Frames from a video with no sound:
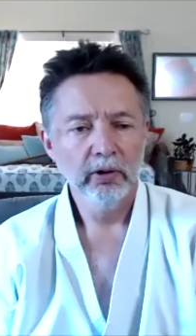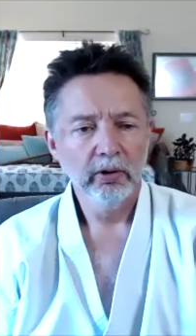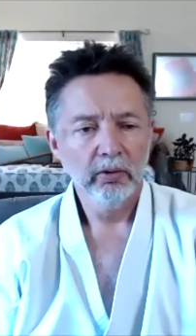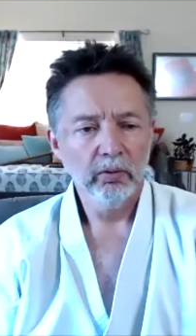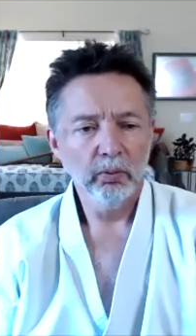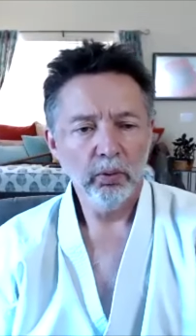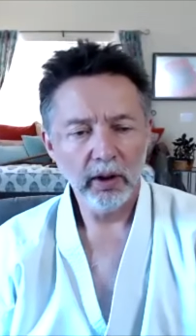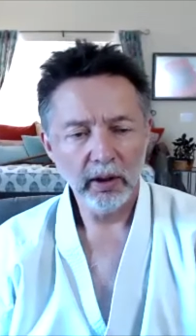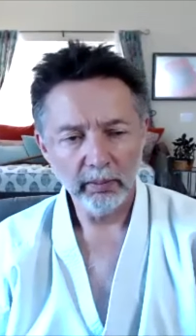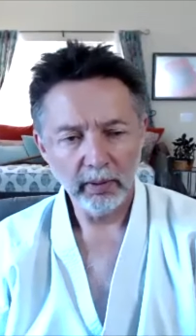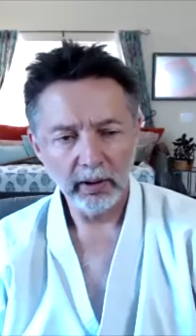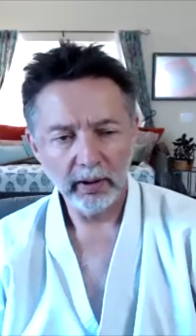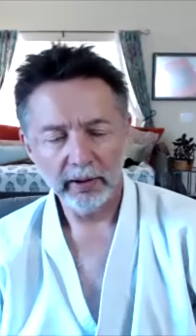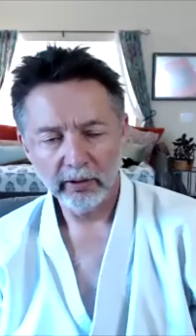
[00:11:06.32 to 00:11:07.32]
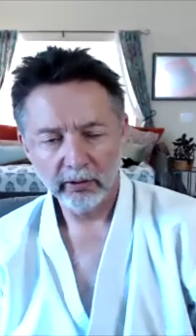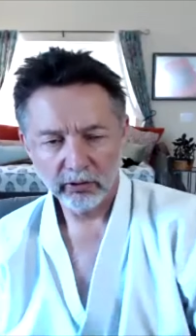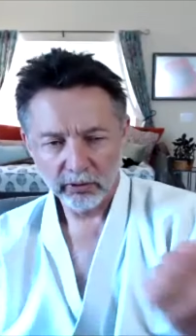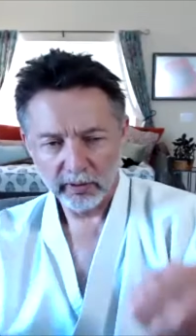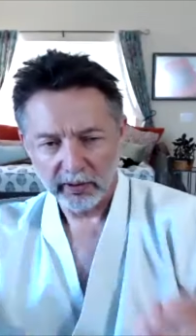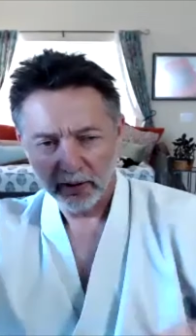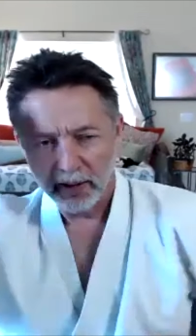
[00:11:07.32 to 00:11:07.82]
Why am I
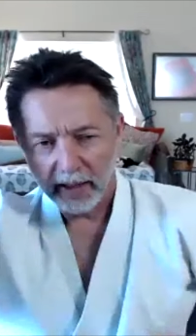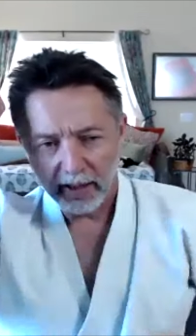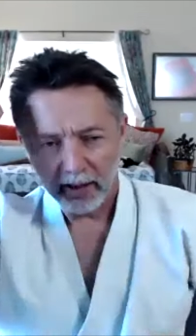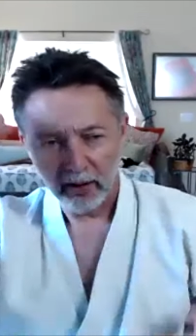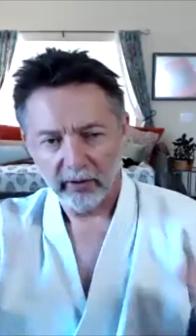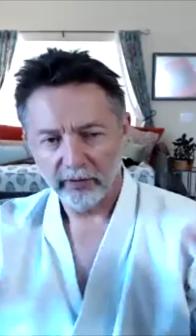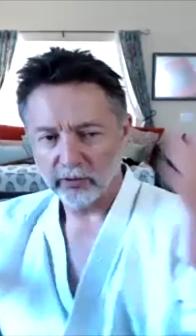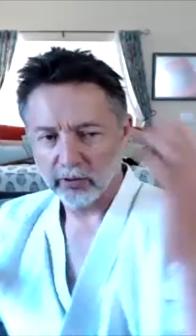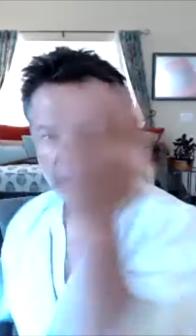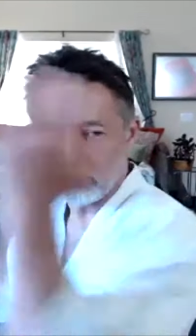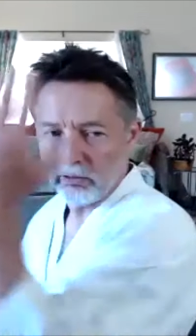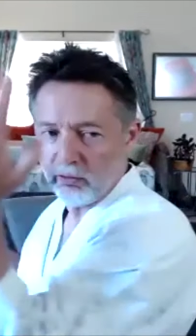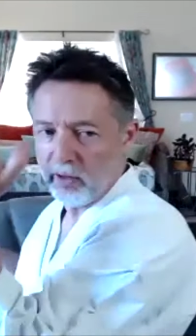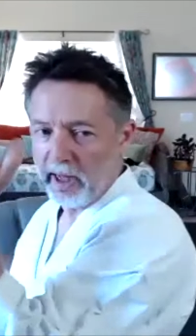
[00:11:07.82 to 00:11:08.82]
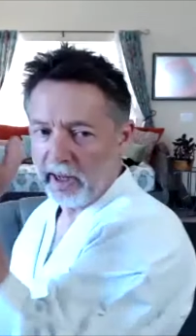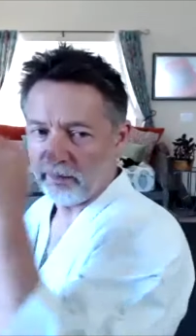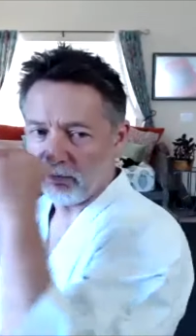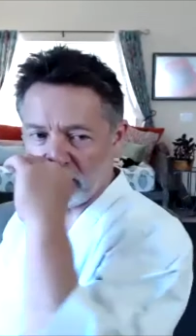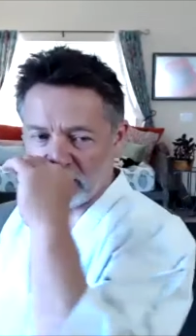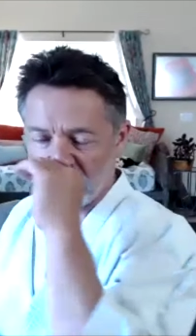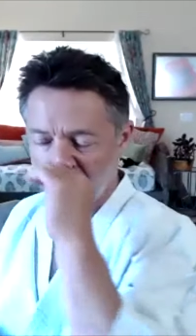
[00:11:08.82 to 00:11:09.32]
doing that after I do that,
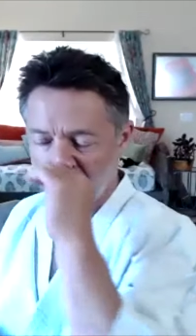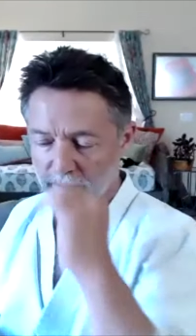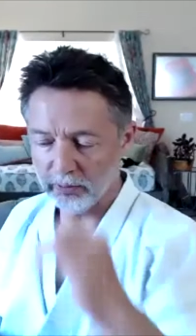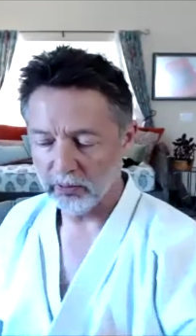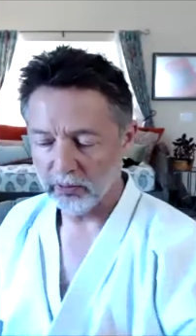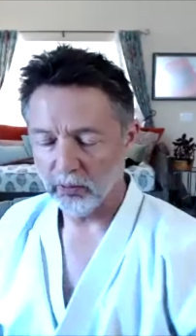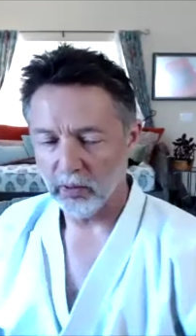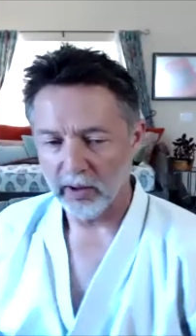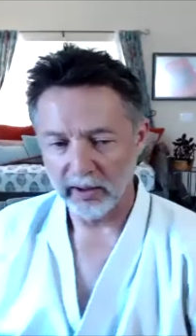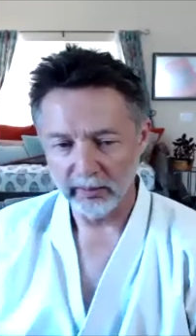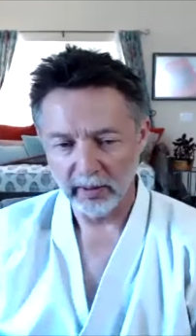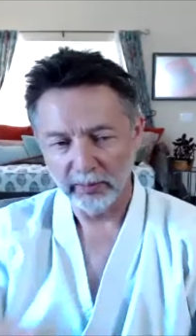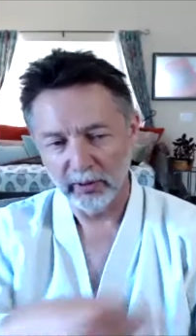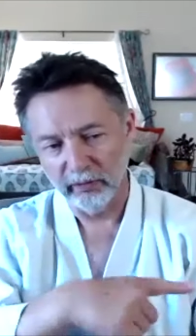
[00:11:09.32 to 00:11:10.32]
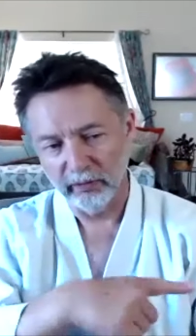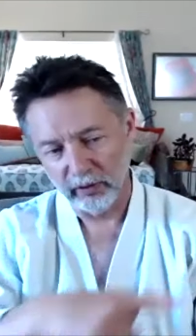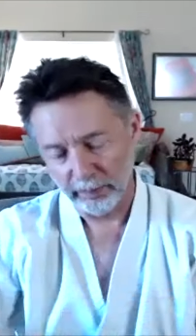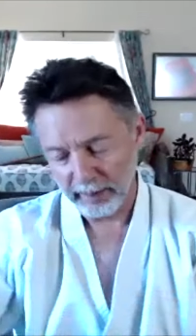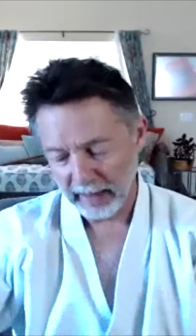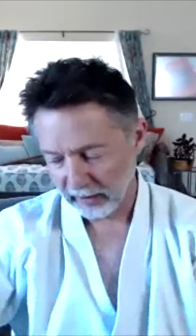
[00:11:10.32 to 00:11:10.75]
for example? Why am I moving the back